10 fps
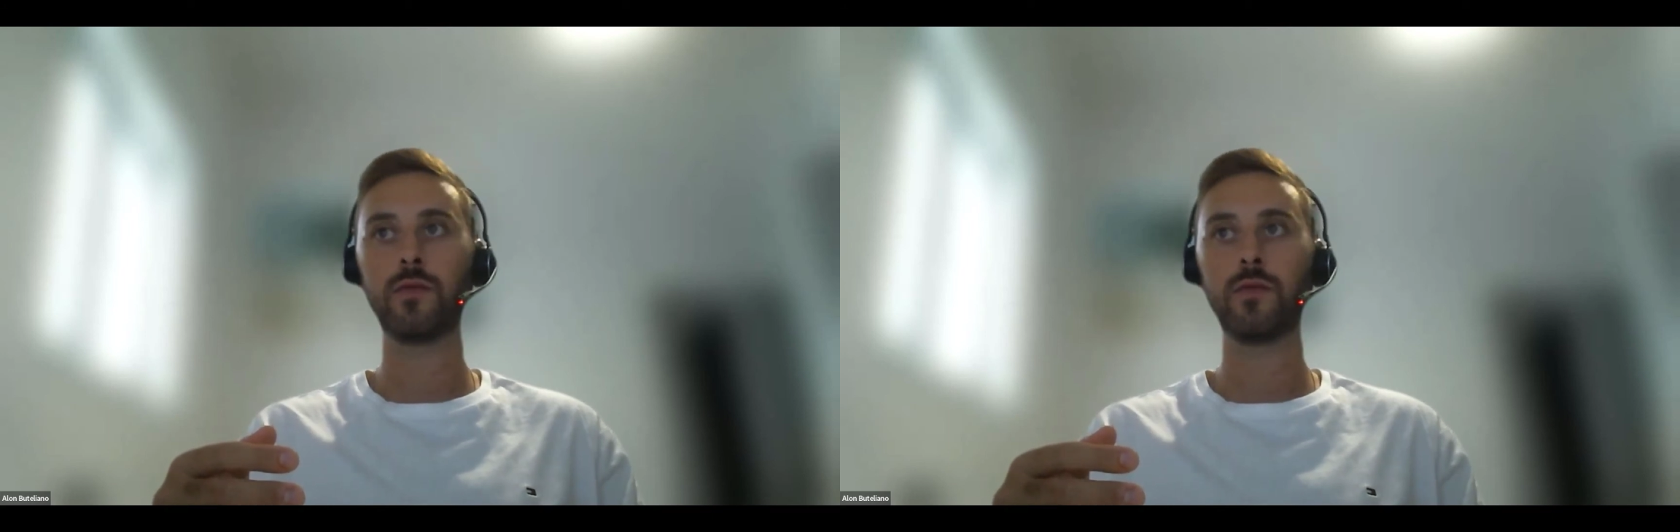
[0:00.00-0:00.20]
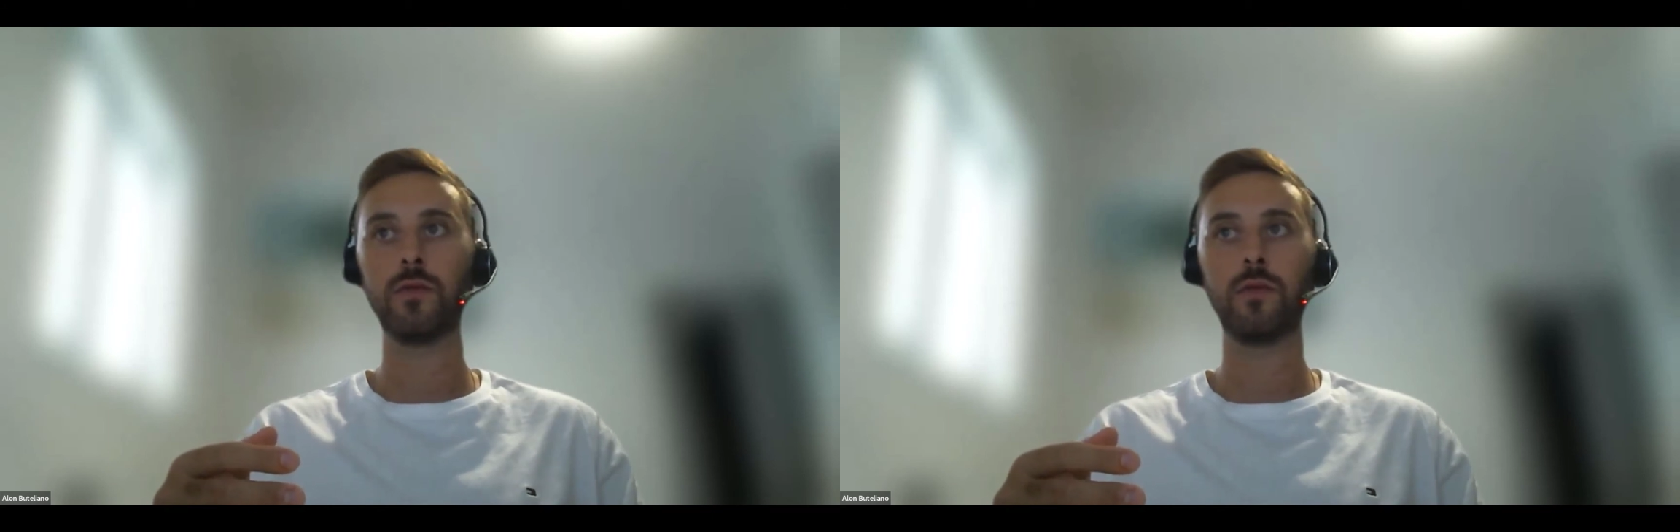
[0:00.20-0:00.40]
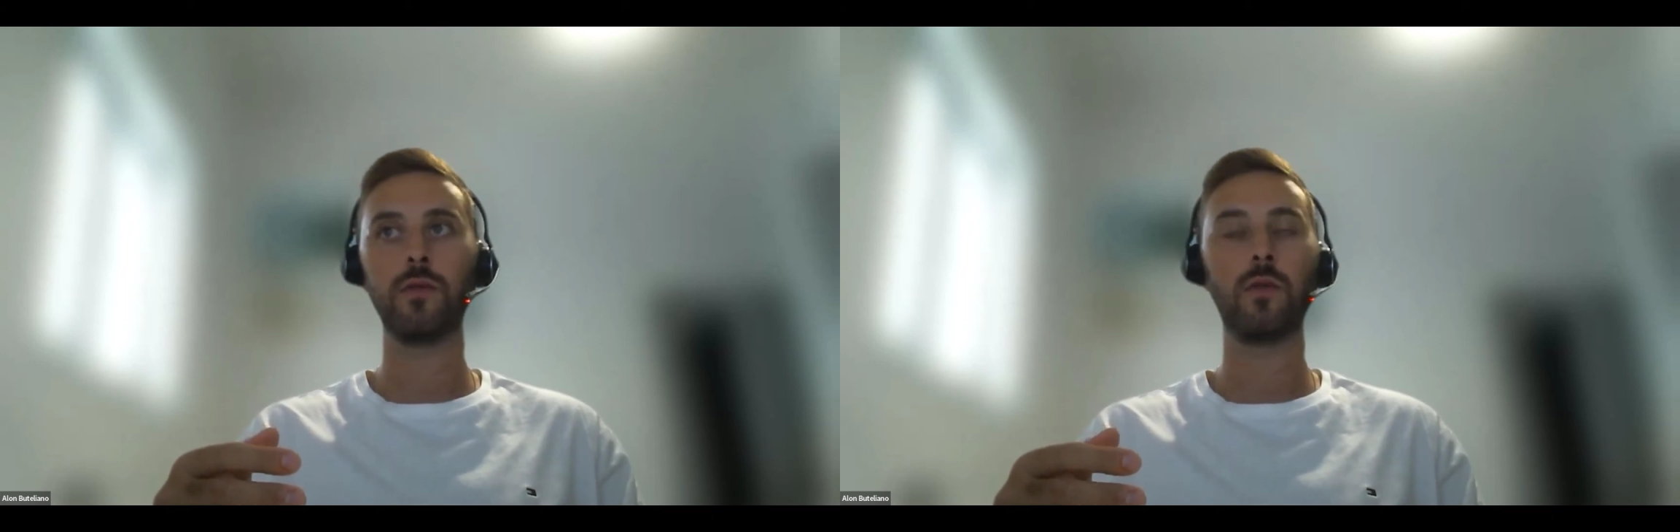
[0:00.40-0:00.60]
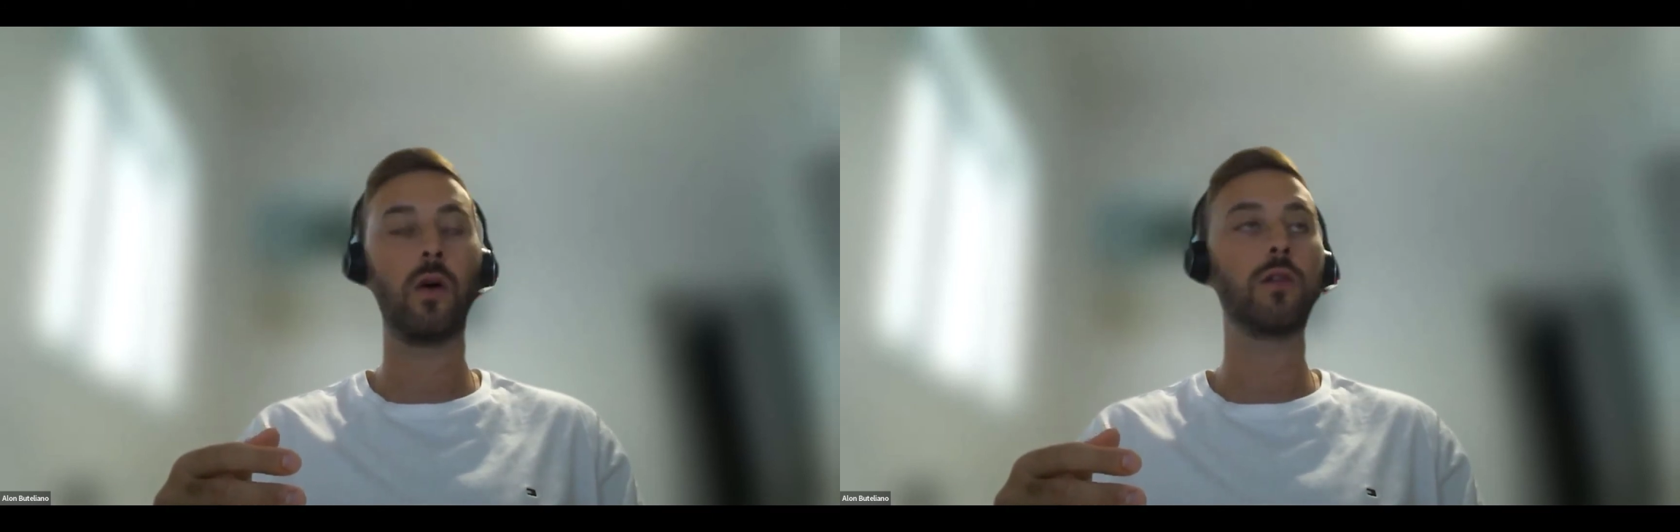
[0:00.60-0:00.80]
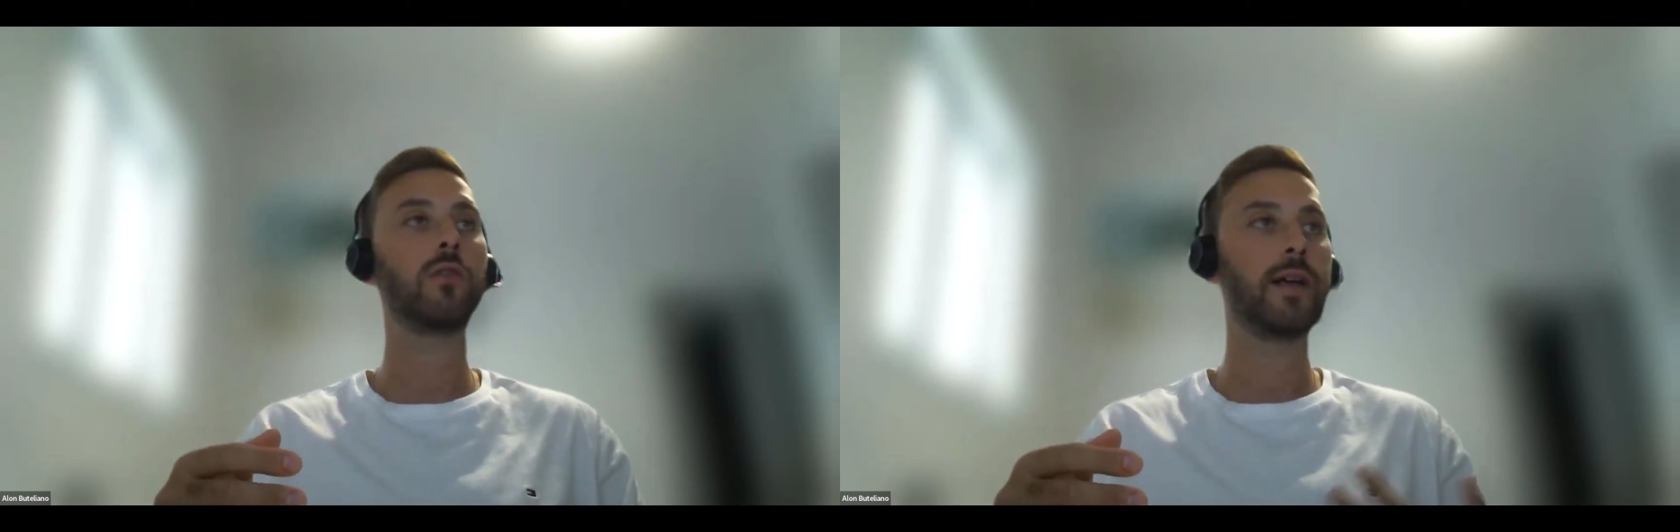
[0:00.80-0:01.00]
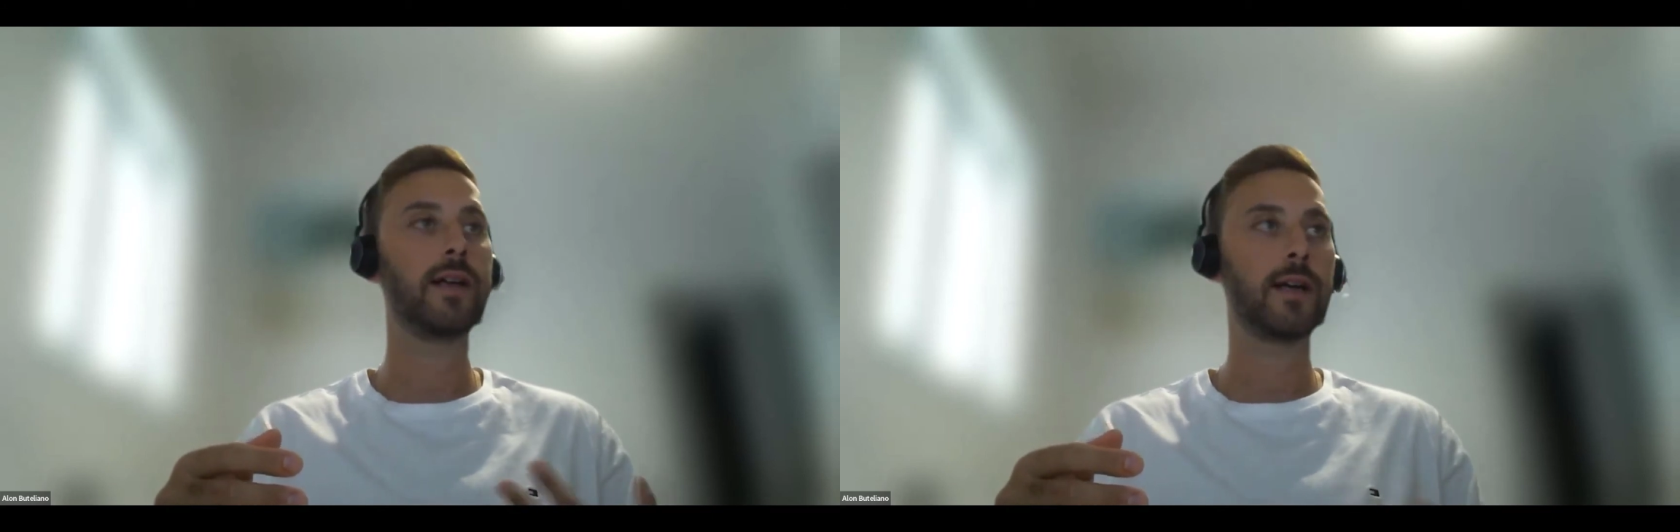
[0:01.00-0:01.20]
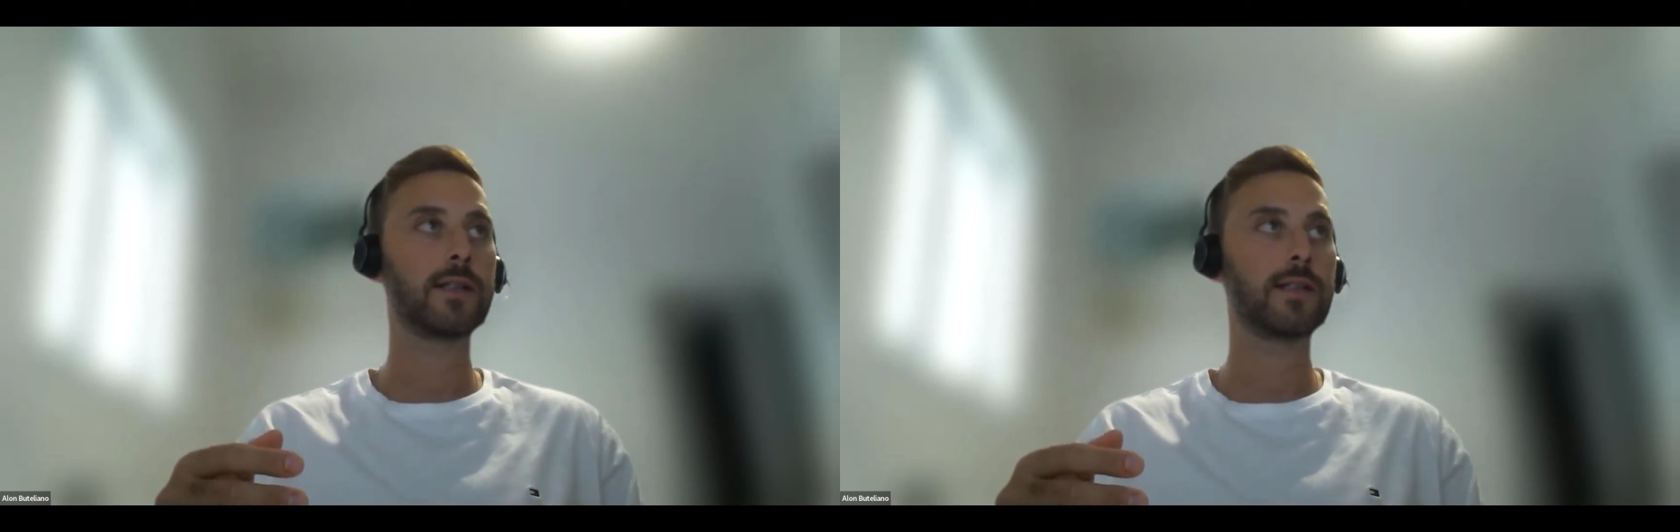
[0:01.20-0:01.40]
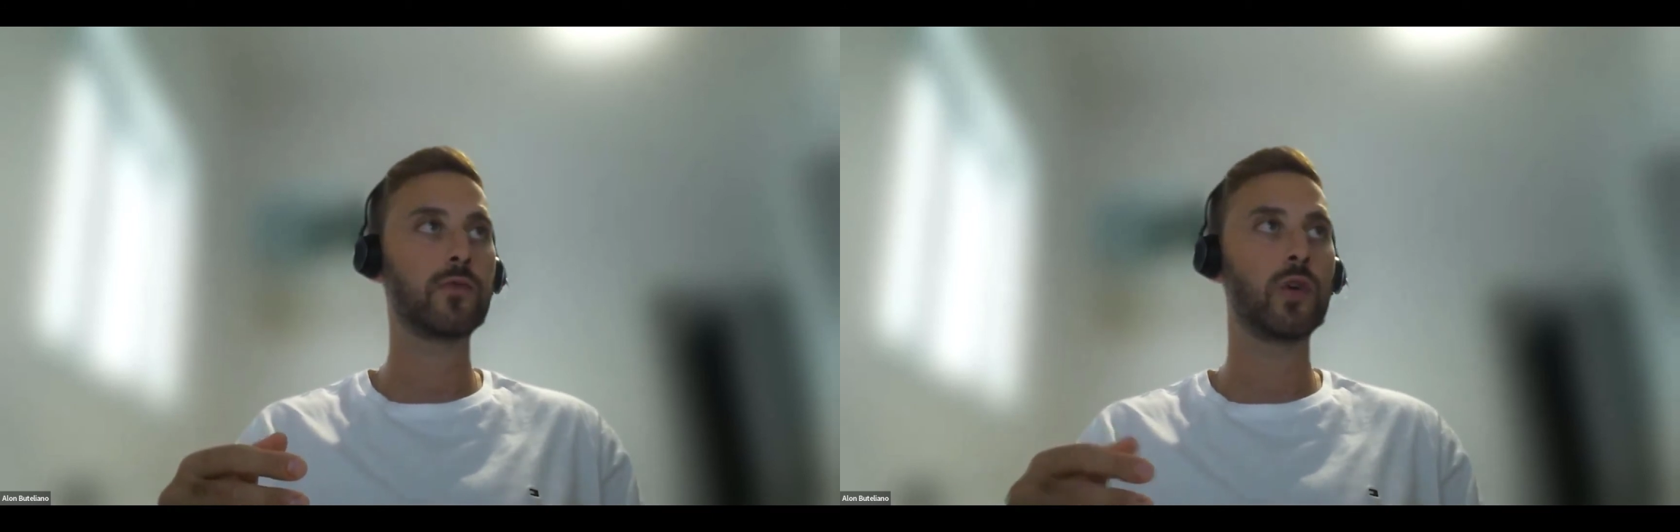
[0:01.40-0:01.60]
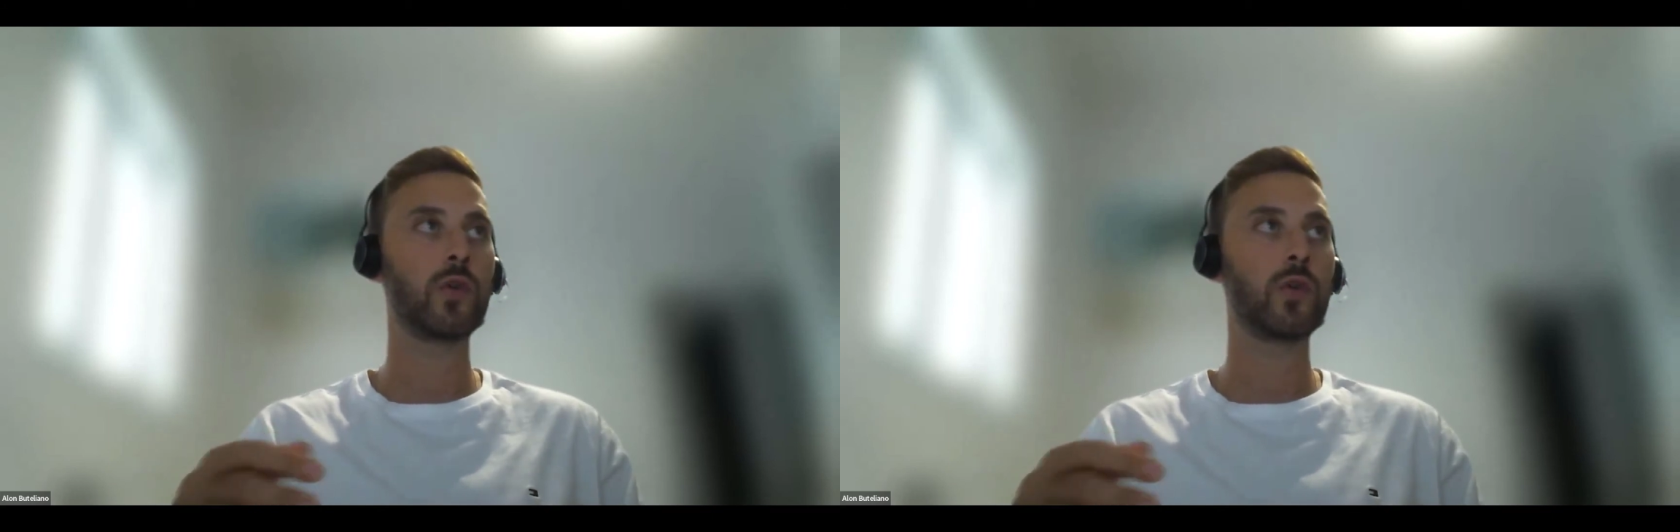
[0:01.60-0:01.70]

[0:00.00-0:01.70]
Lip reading: to automate access